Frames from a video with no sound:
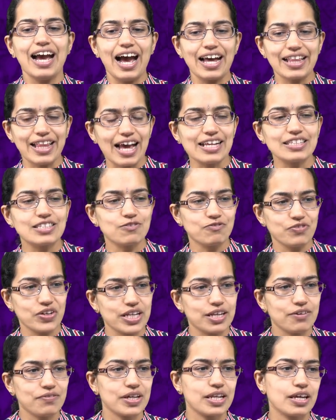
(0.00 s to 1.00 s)
And that's
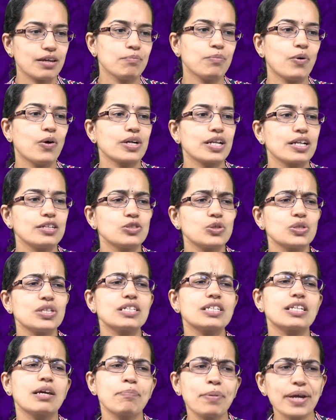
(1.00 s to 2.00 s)
very, very important. So
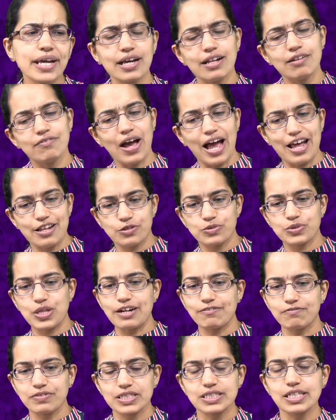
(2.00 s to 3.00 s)
the typical value
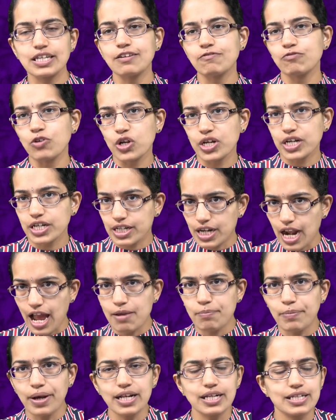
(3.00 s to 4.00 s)
that we say for a
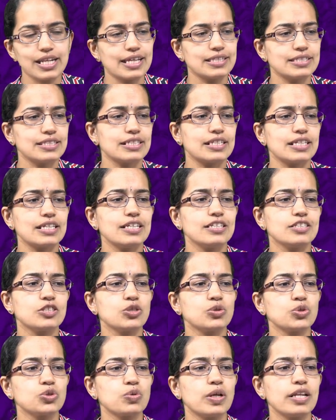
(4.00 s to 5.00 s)
dry bulk density
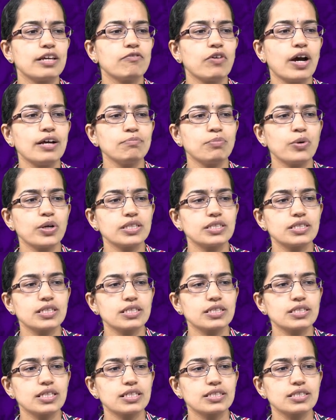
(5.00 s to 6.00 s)
is usually
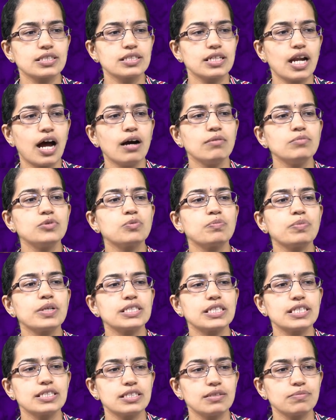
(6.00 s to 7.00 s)
1.66 grams
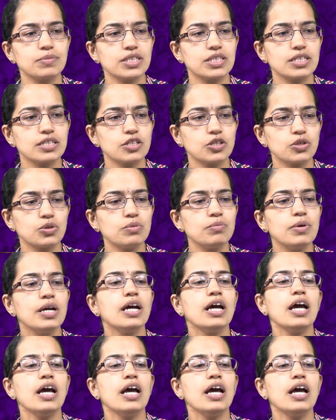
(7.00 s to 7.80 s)
per centimeter cube.